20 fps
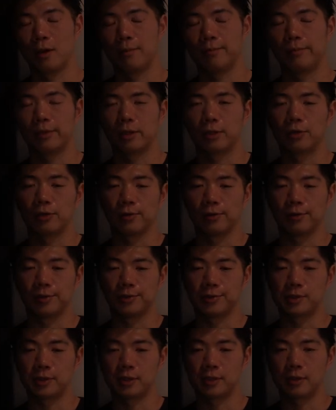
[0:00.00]

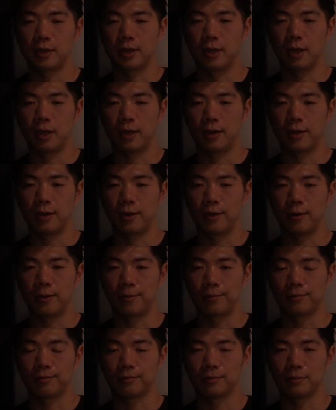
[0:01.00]
because
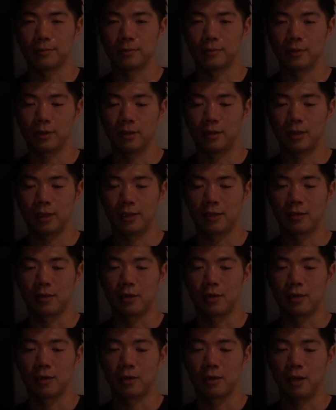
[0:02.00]
like
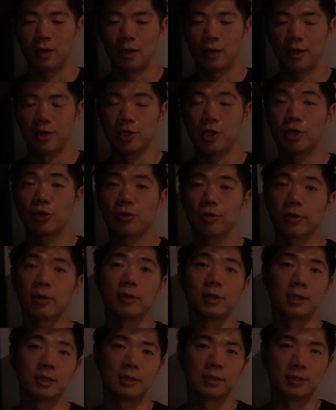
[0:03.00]
a year ago
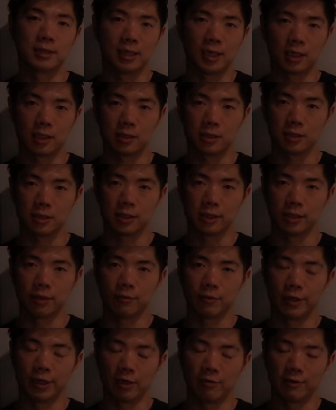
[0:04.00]
exactly,
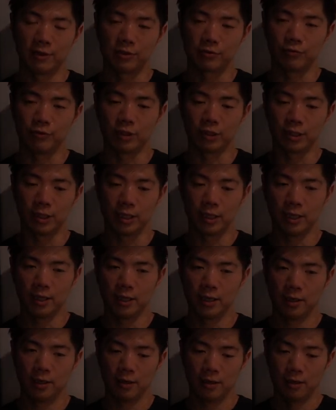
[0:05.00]
when I was really
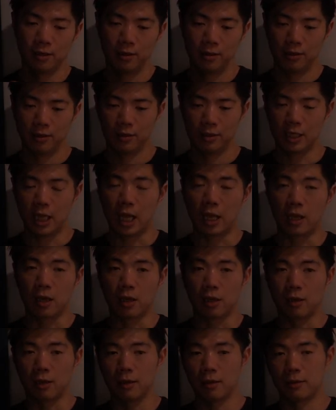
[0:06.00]

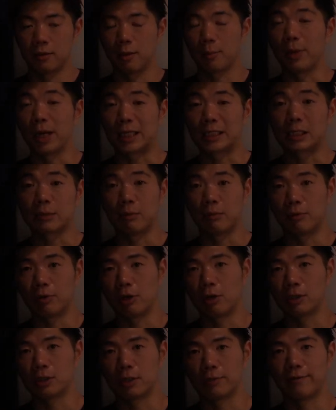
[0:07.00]
taking the maximum
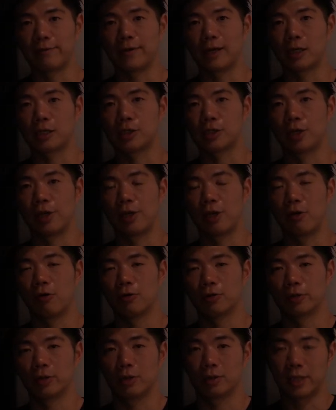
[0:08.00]
dose of Effexor and
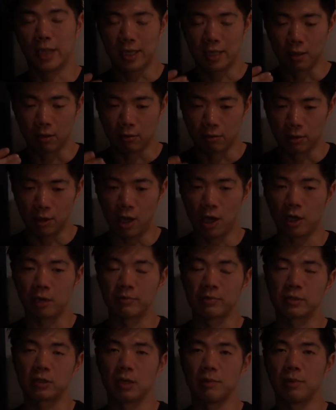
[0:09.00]
also taking a lot
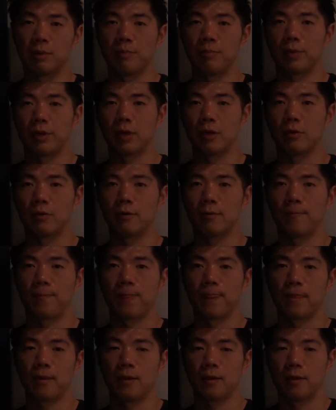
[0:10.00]
of sleeping pill,
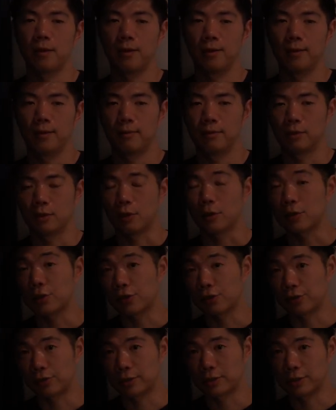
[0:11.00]

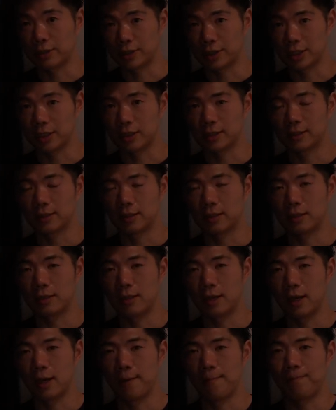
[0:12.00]
doctor suggested
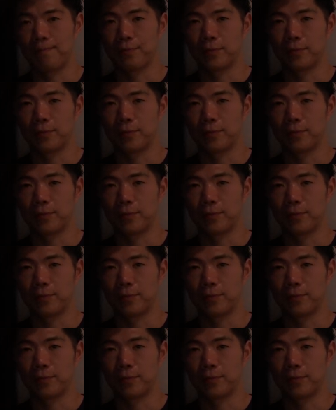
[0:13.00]
that